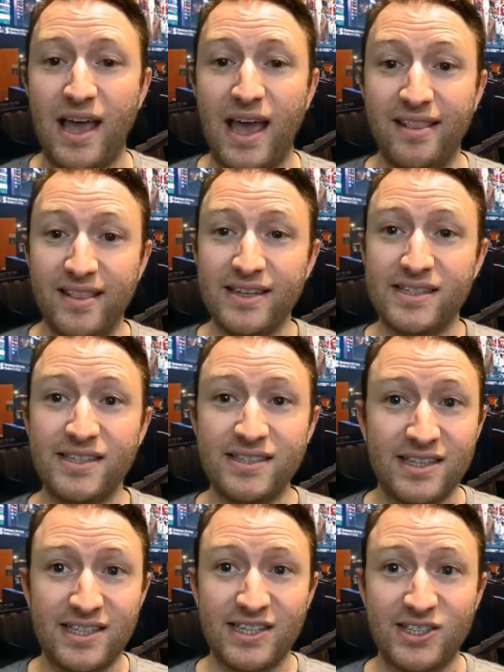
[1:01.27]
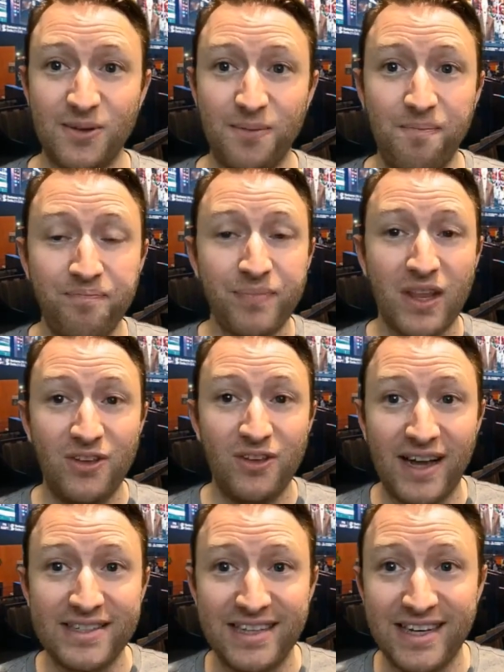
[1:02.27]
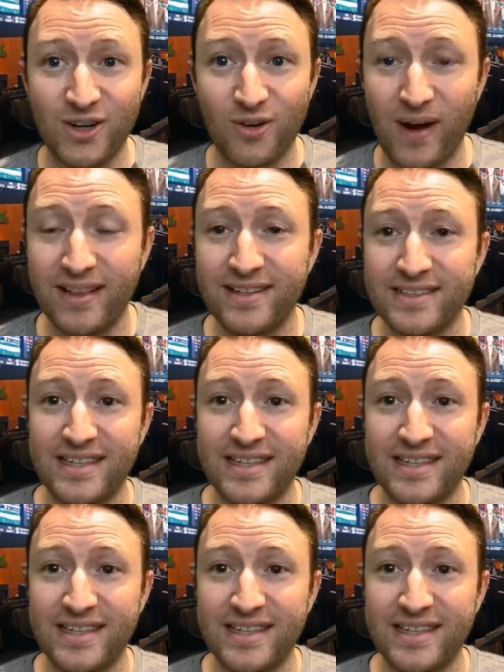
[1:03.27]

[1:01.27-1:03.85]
And this is a system, you guys need to write this